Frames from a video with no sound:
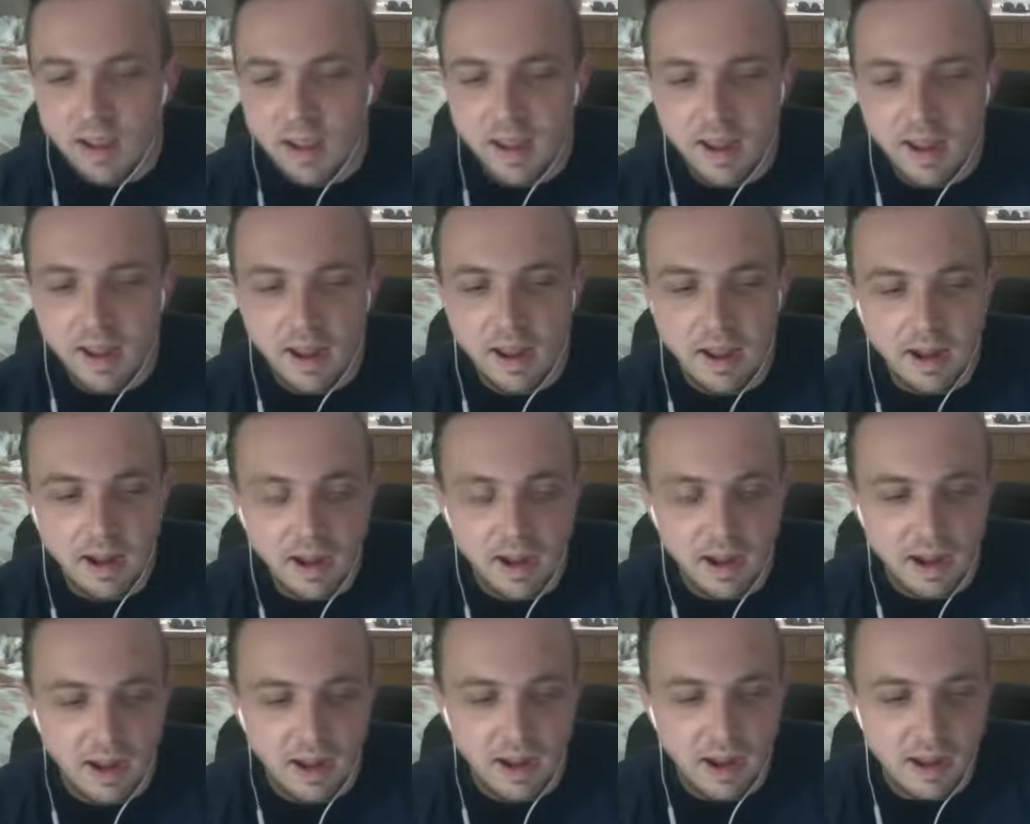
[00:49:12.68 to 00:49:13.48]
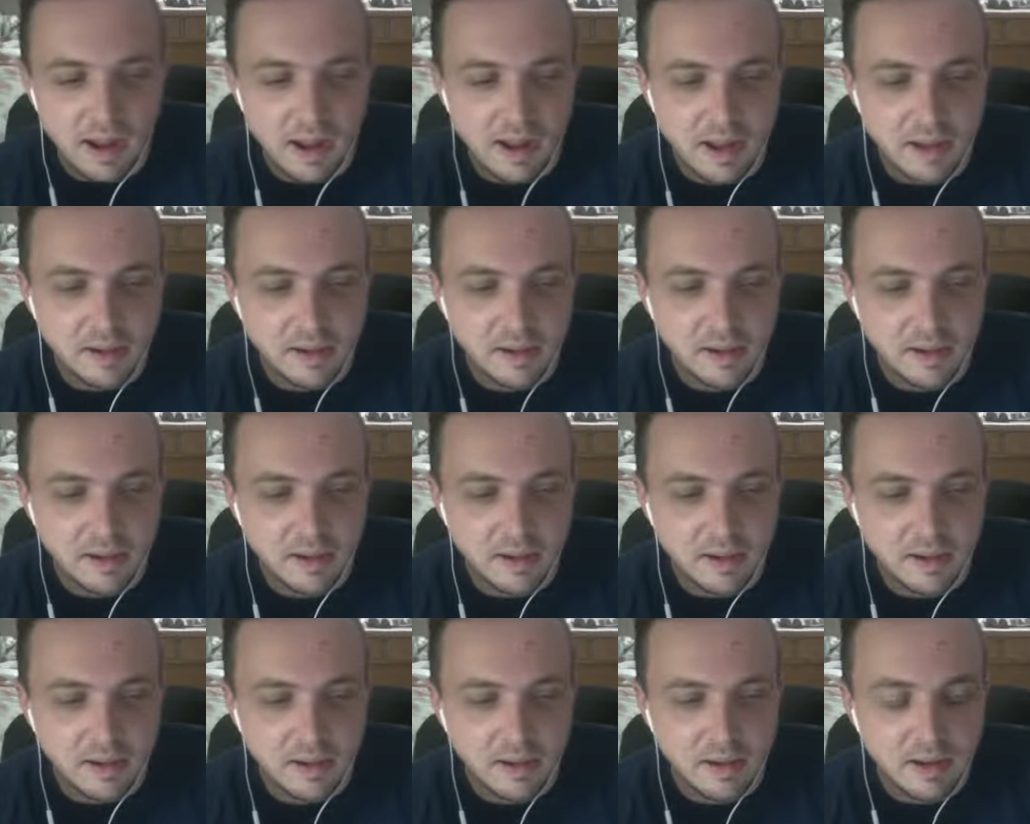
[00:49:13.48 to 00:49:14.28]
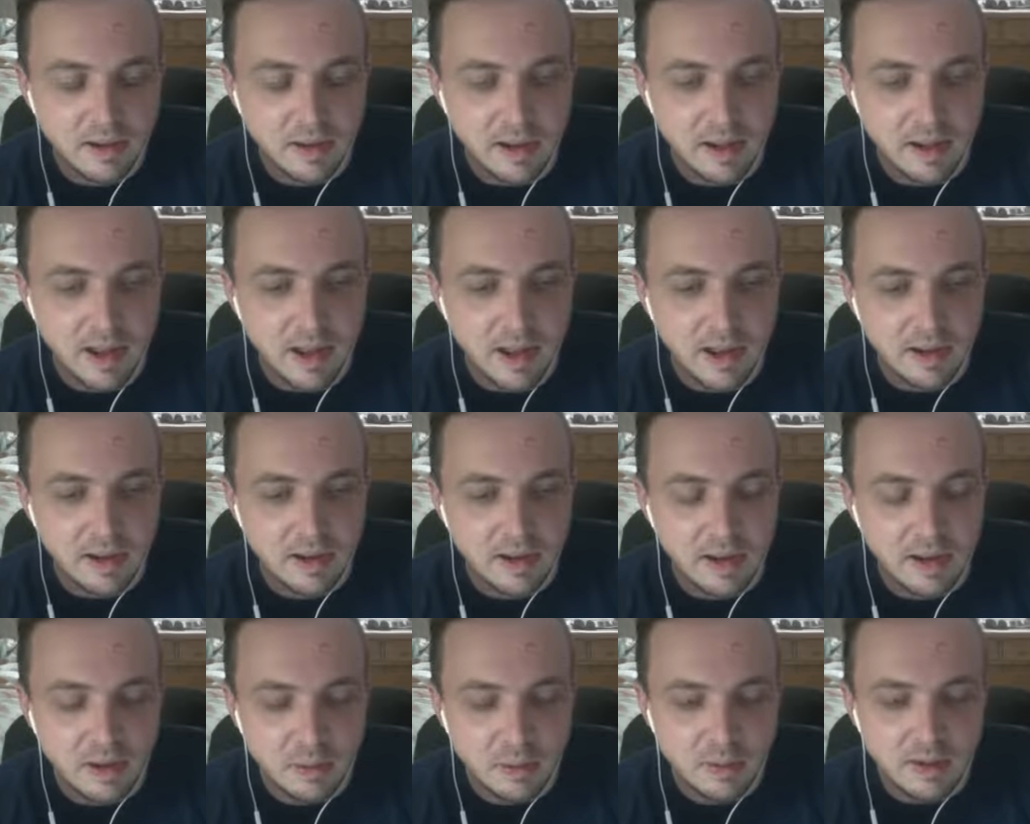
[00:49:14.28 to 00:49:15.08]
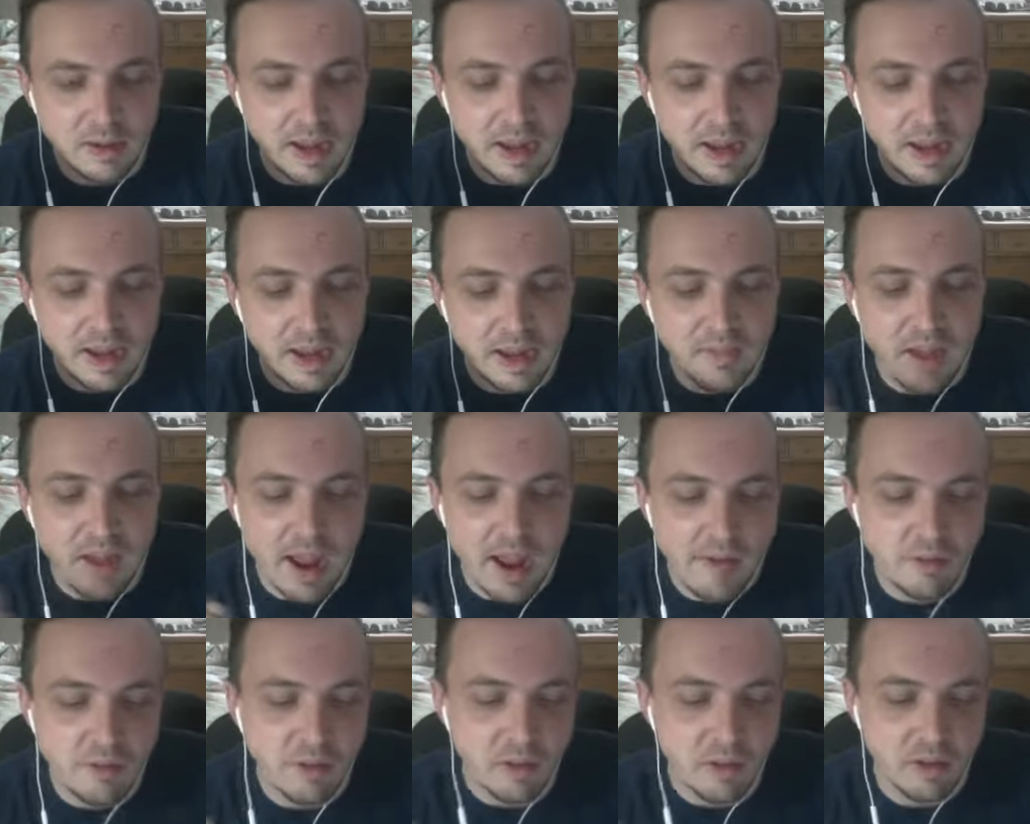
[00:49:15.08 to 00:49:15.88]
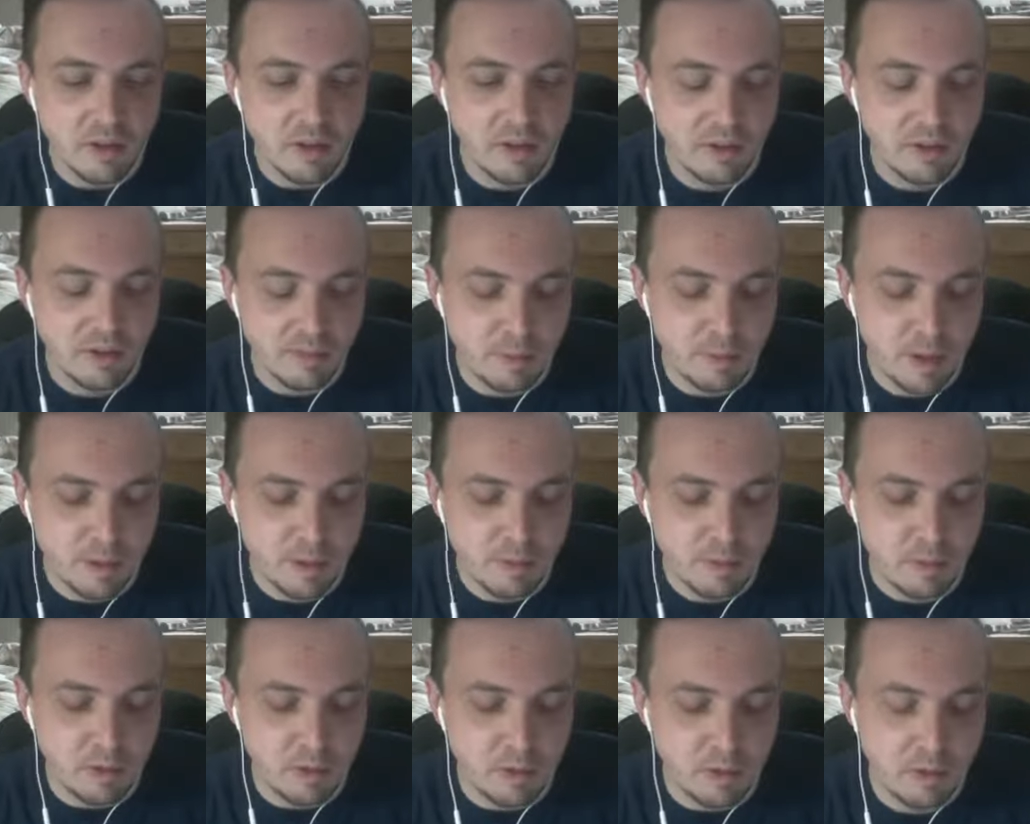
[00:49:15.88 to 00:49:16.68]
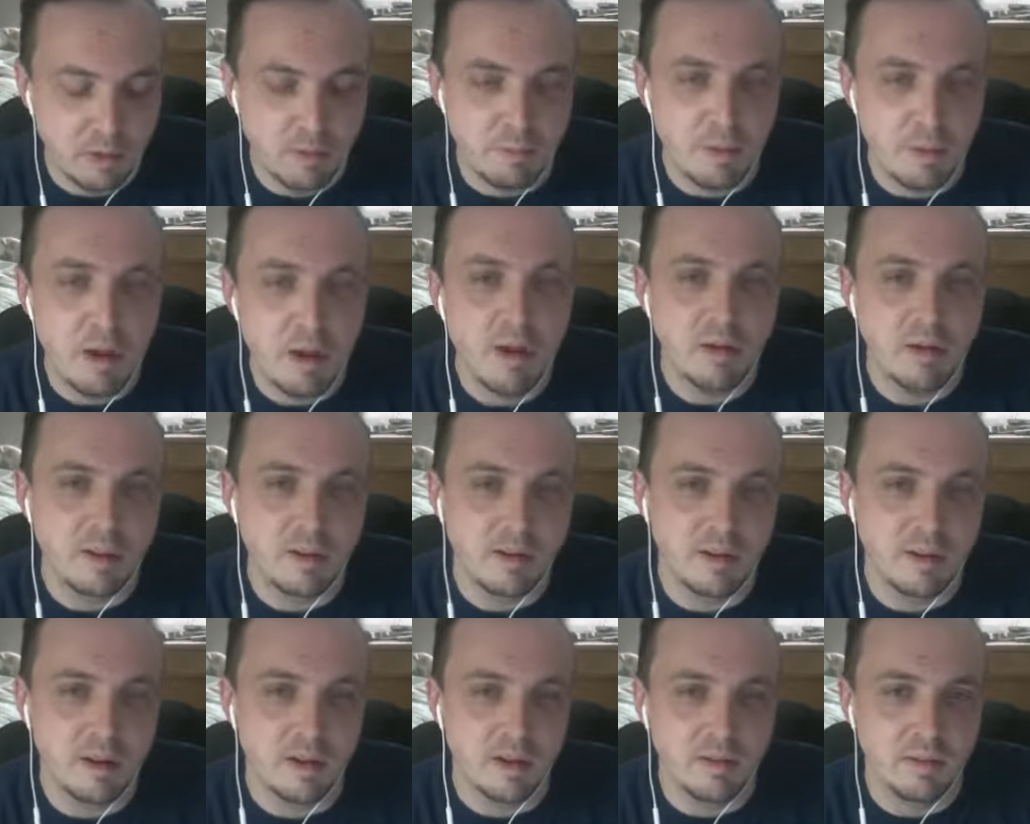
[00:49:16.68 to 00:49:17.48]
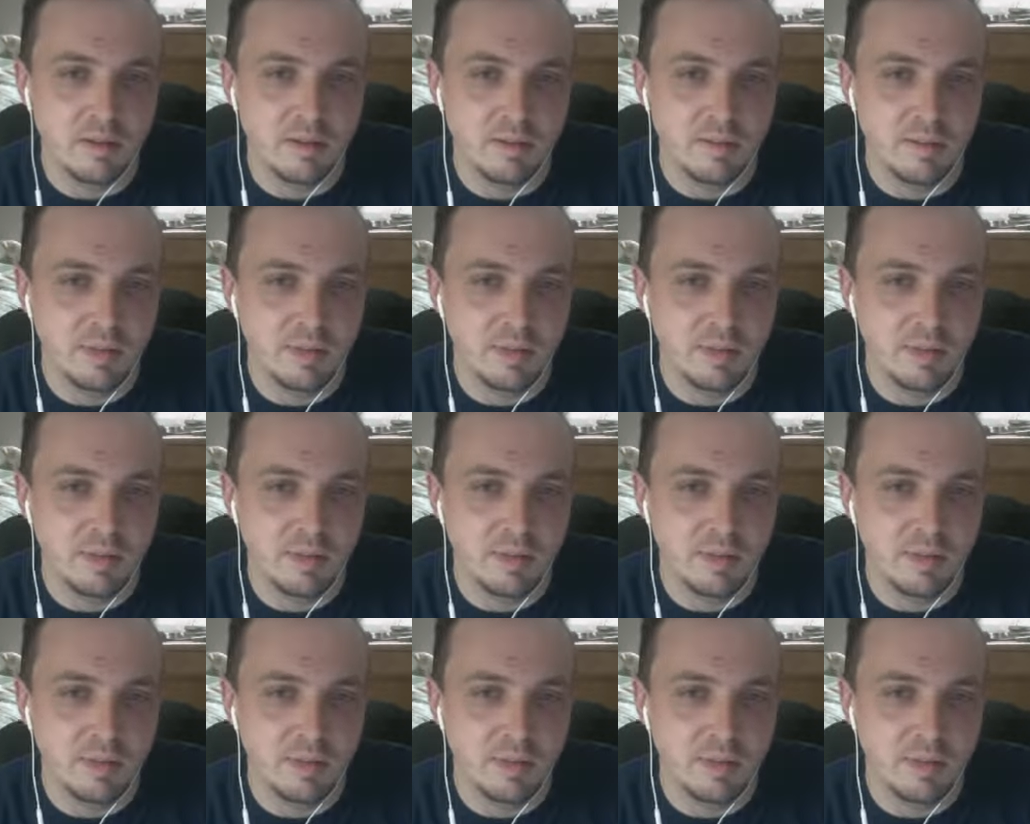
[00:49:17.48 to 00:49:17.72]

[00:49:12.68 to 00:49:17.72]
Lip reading: And he was like, if every one of those people who posted